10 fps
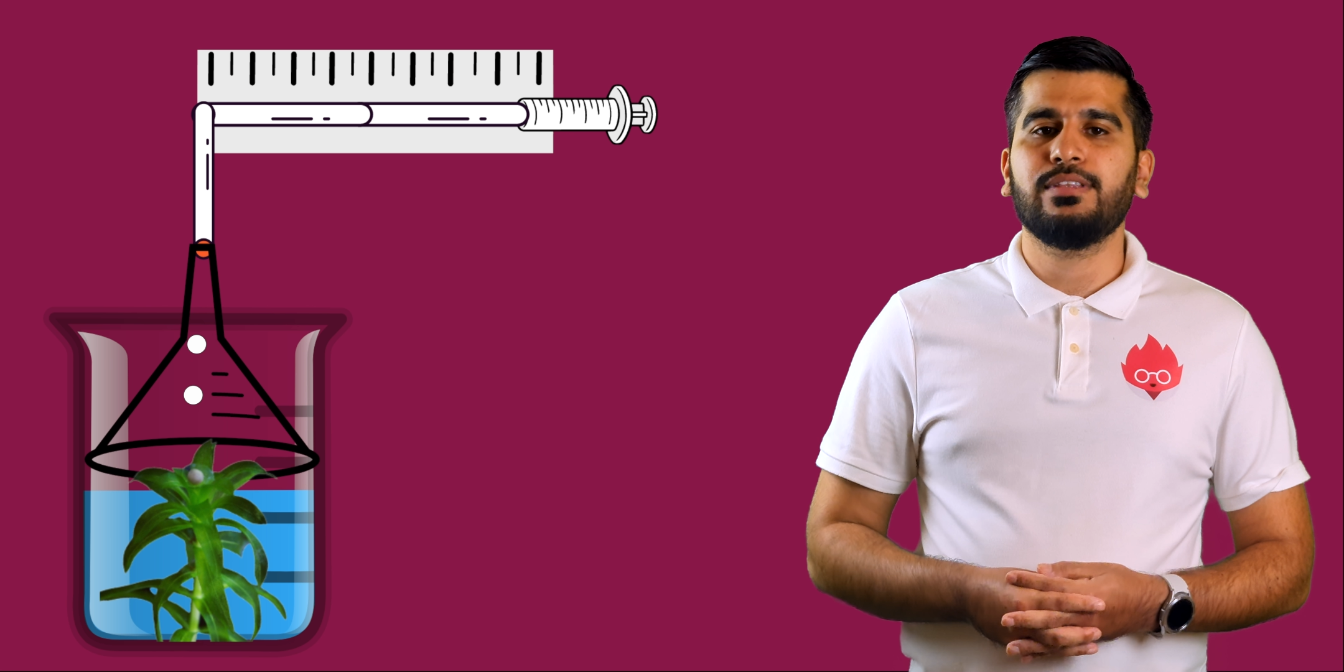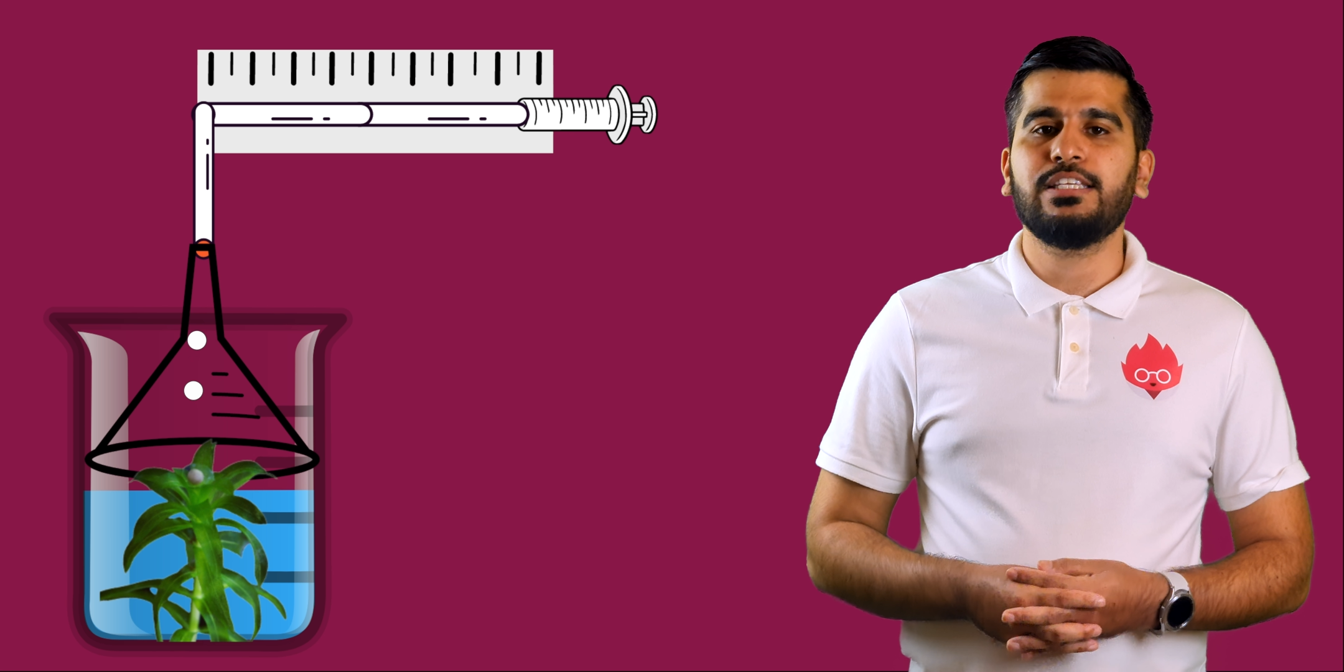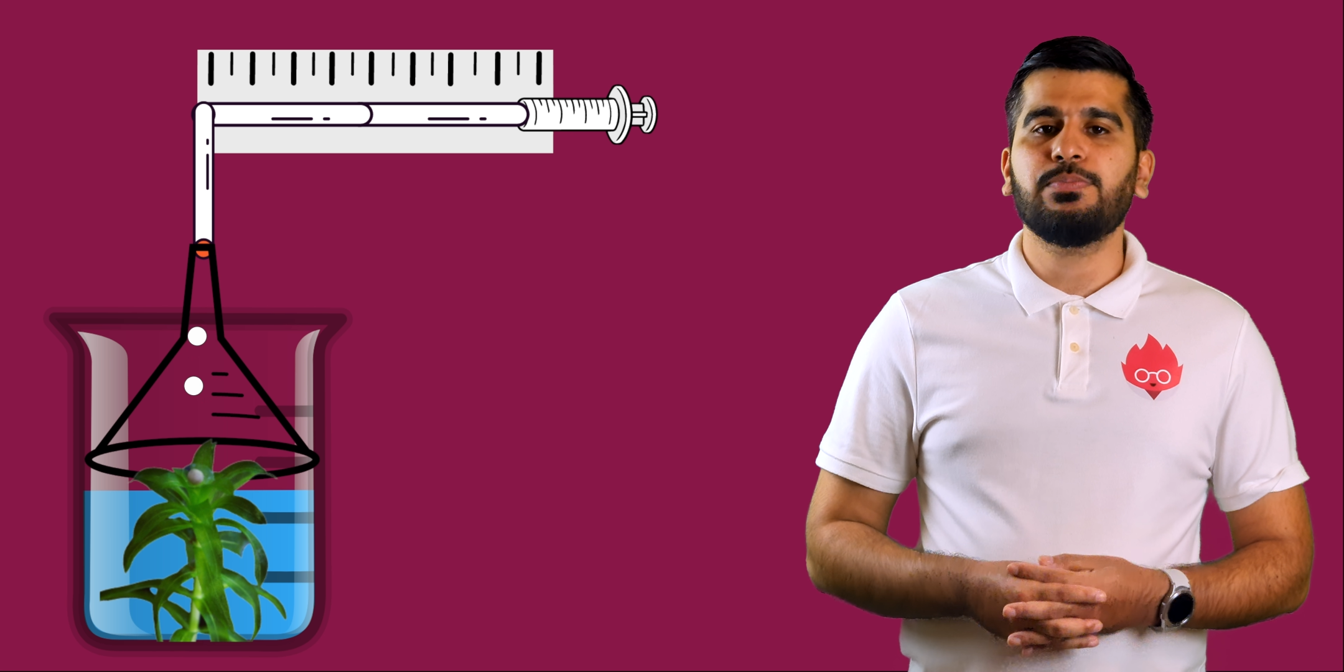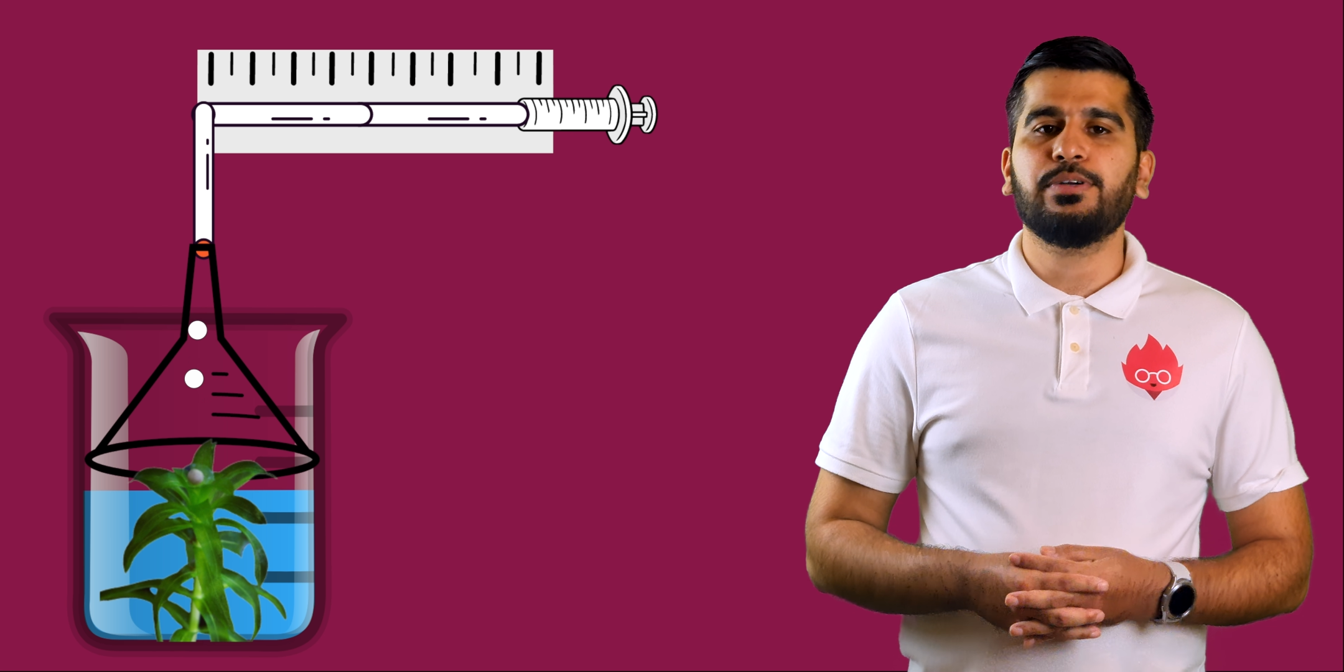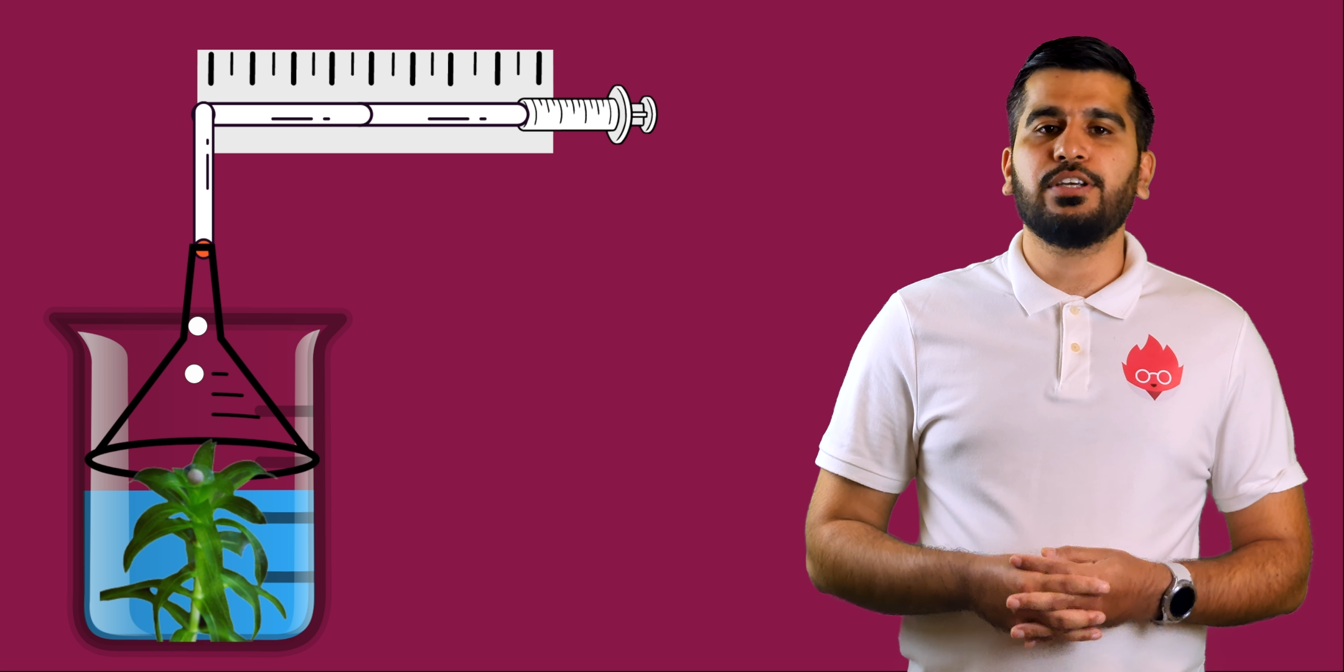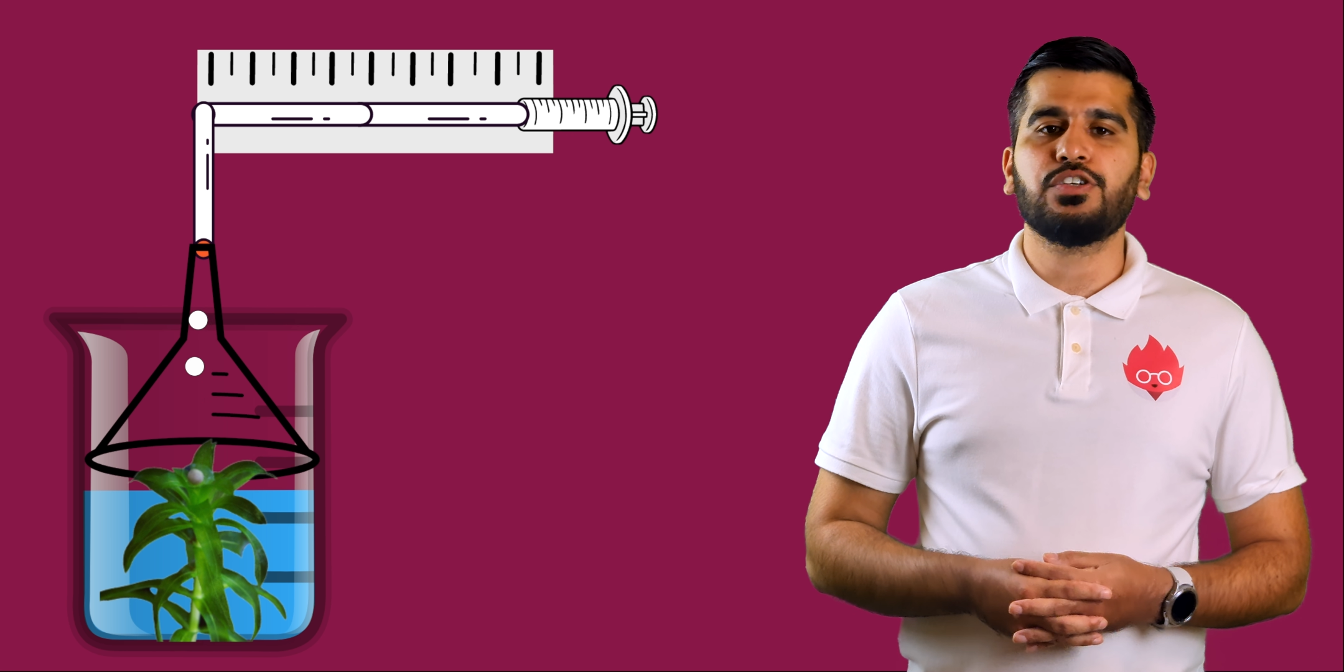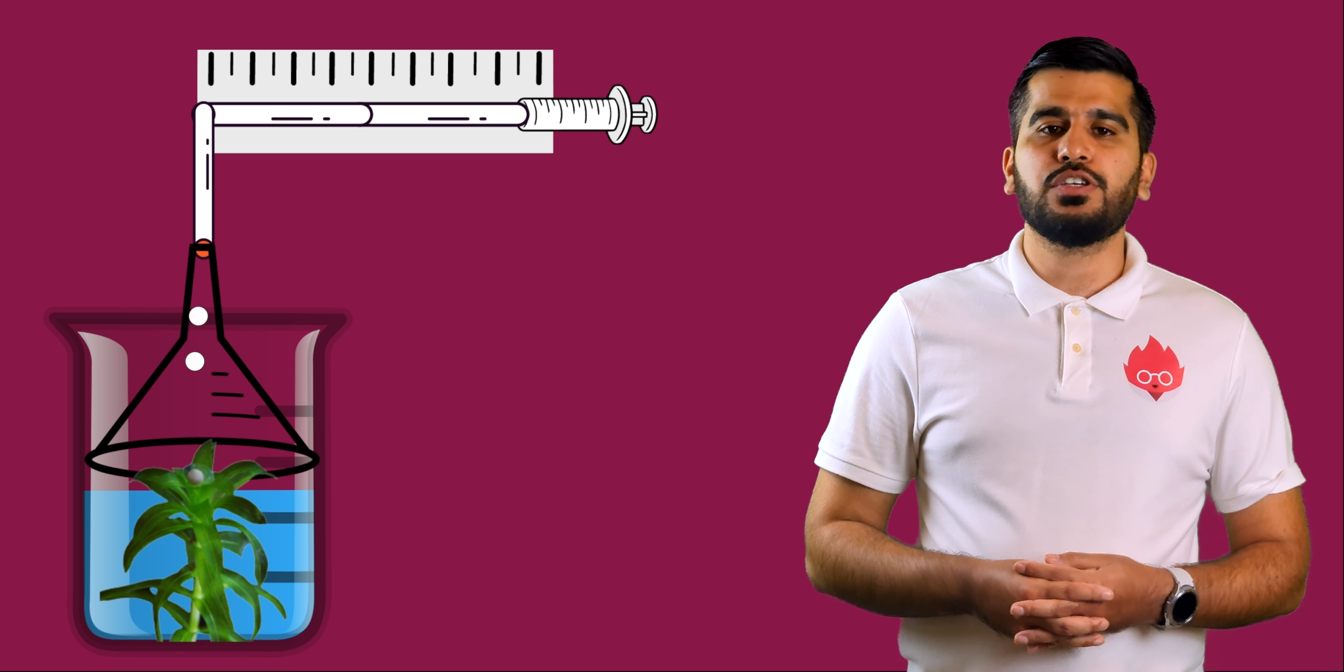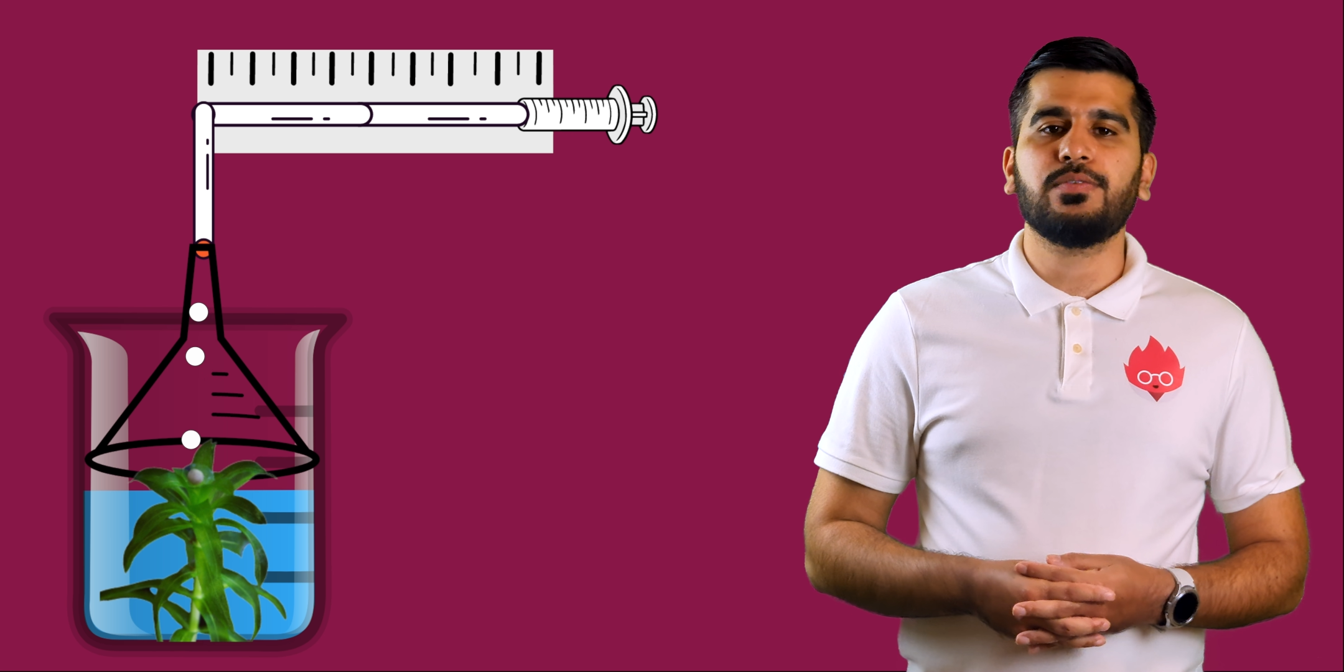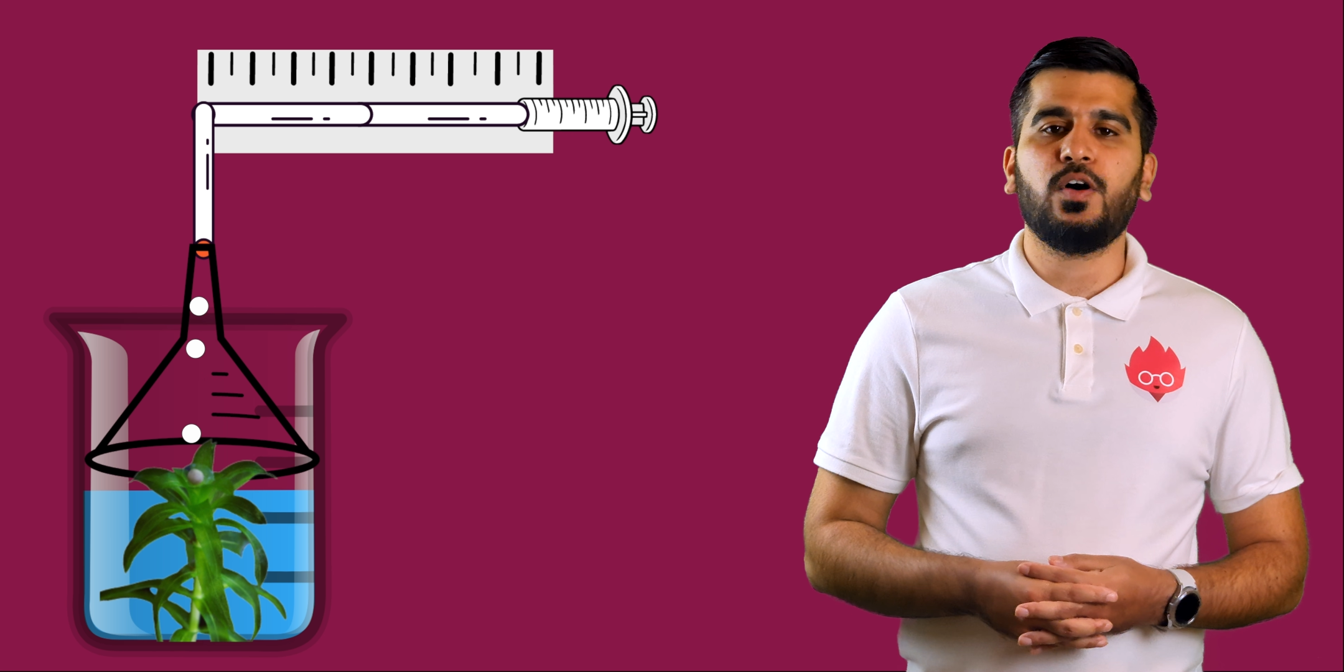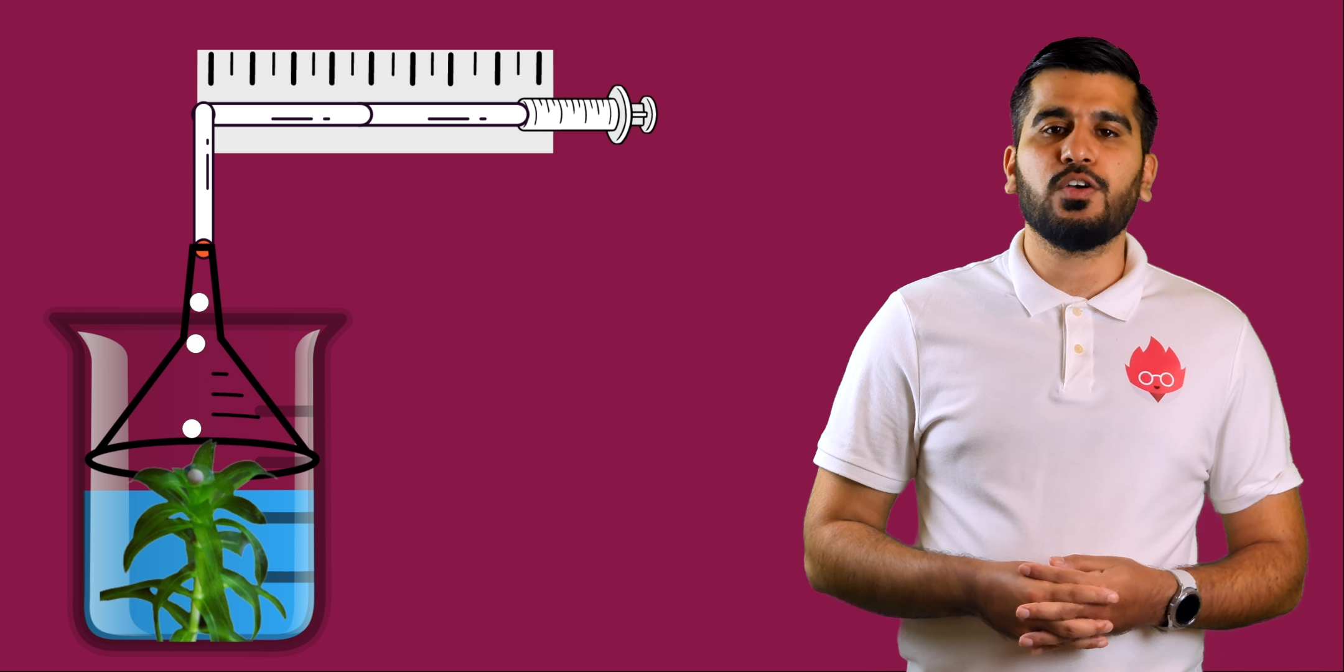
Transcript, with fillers: This production of